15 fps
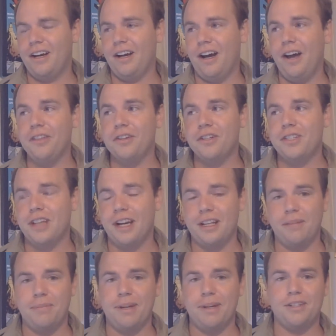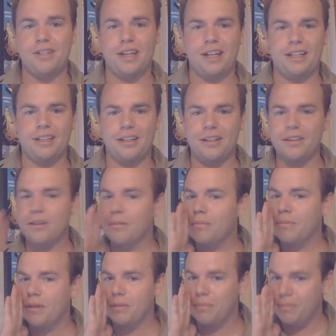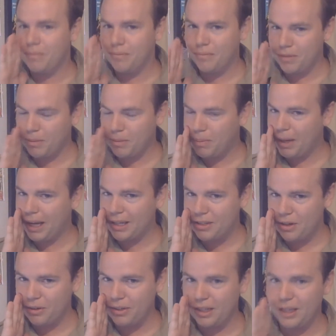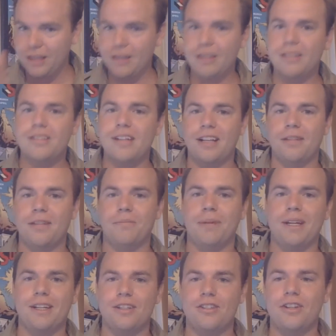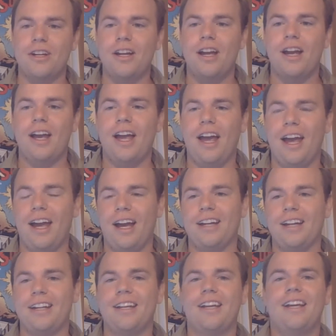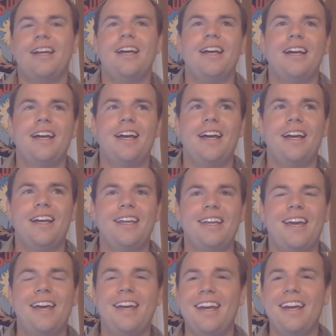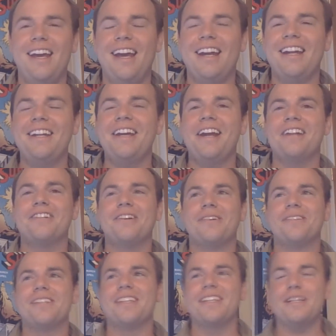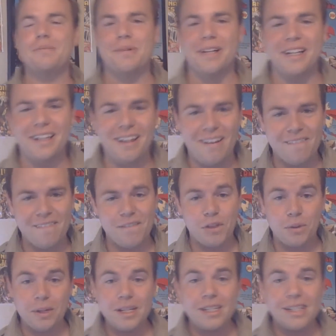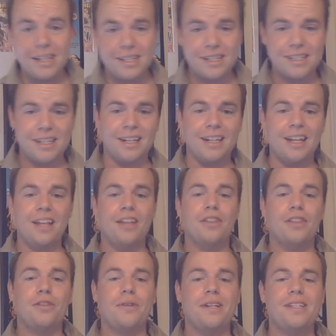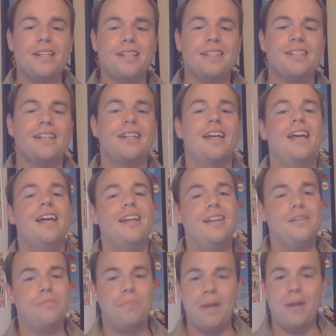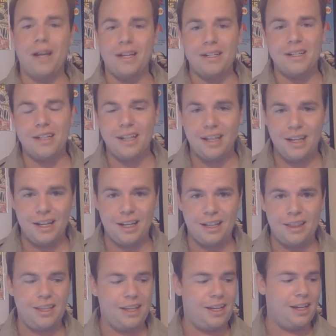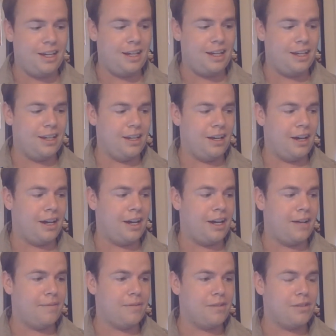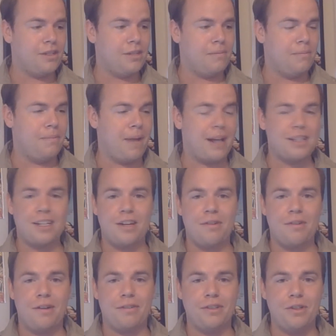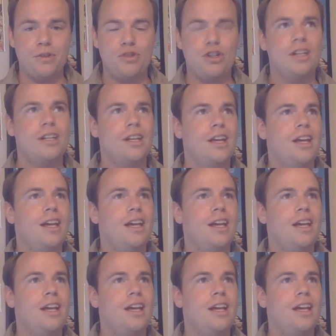other side of the beach, like the blacks only side of the beach," and and Indiana Jones at this point, three seasons in, three seasons in, he's been in the Mexican Revolution.